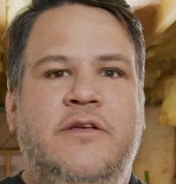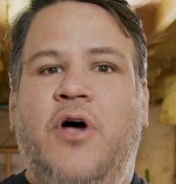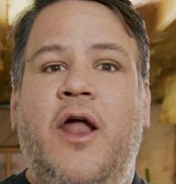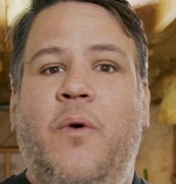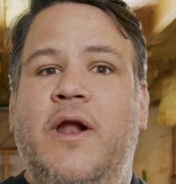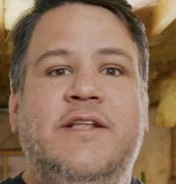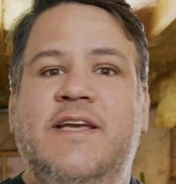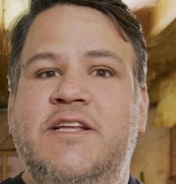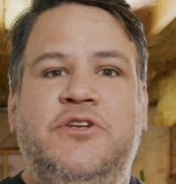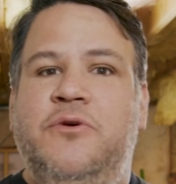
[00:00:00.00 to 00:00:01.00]
So I don't want to
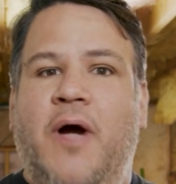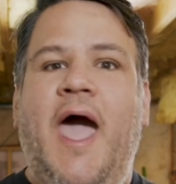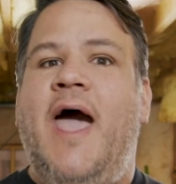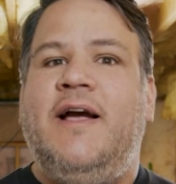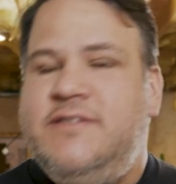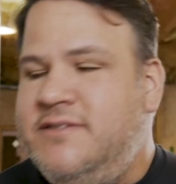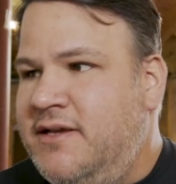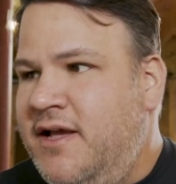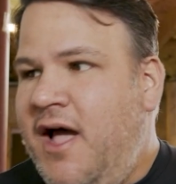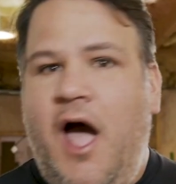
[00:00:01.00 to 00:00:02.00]
teach you hacks.
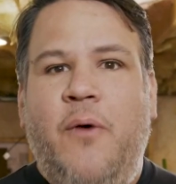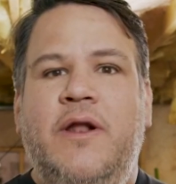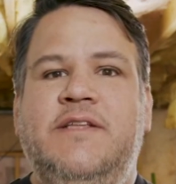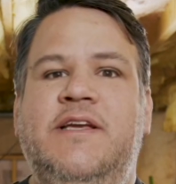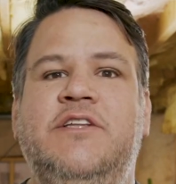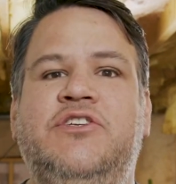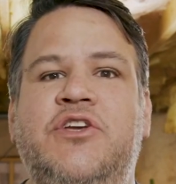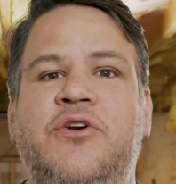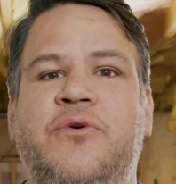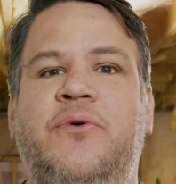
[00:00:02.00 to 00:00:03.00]
I want to teach
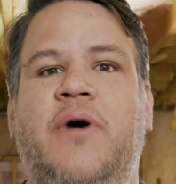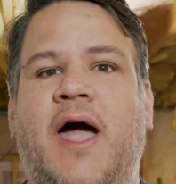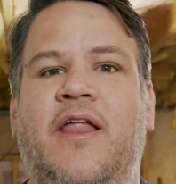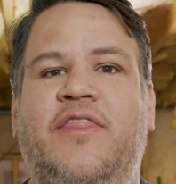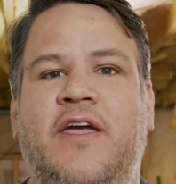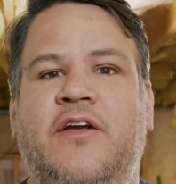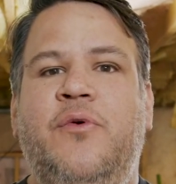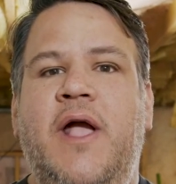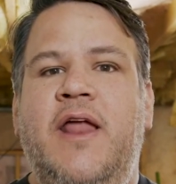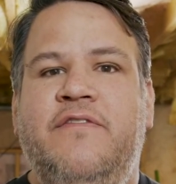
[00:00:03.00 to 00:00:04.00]
you how to think
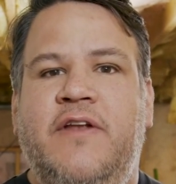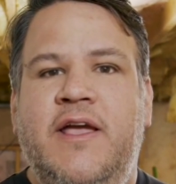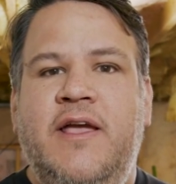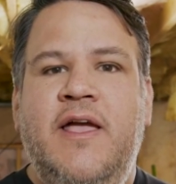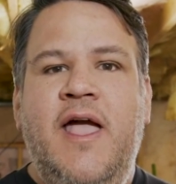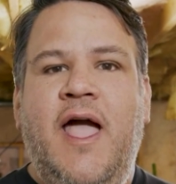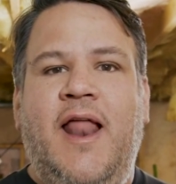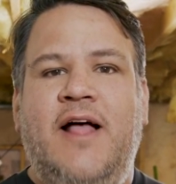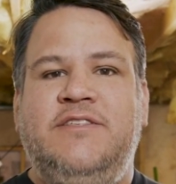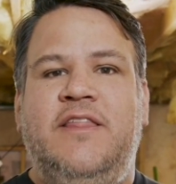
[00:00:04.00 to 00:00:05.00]
creatively
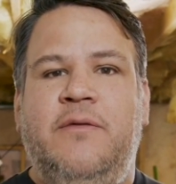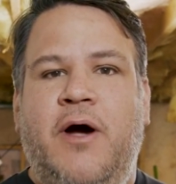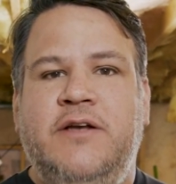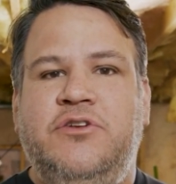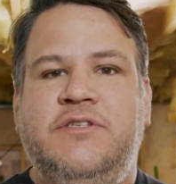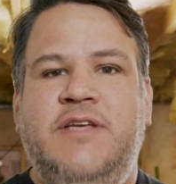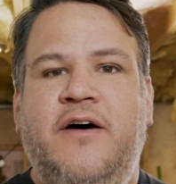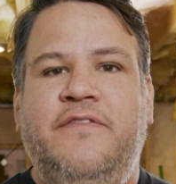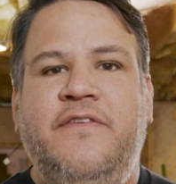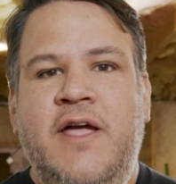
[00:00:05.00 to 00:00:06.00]
and outside the box
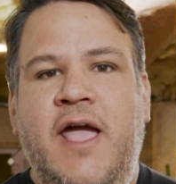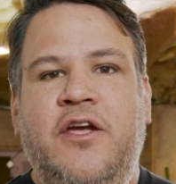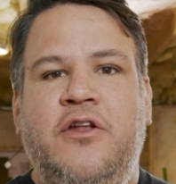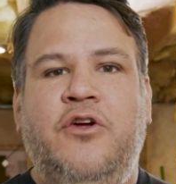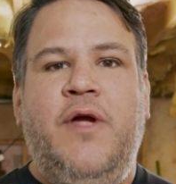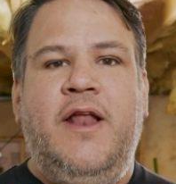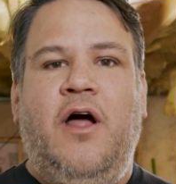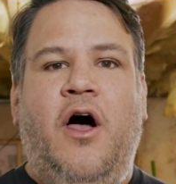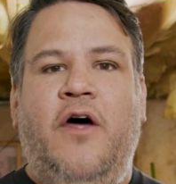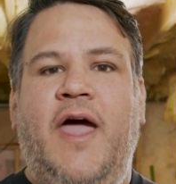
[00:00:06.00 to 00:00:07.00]
yourself, and you can create
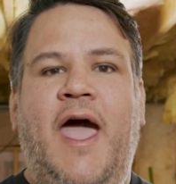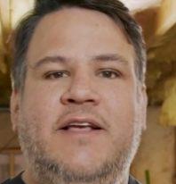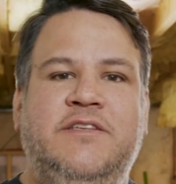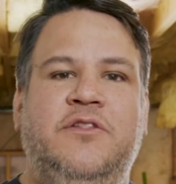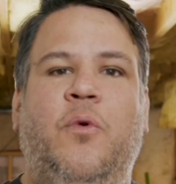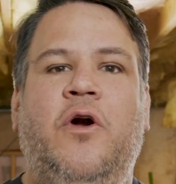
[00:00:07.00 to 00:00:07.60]
all the hacks in the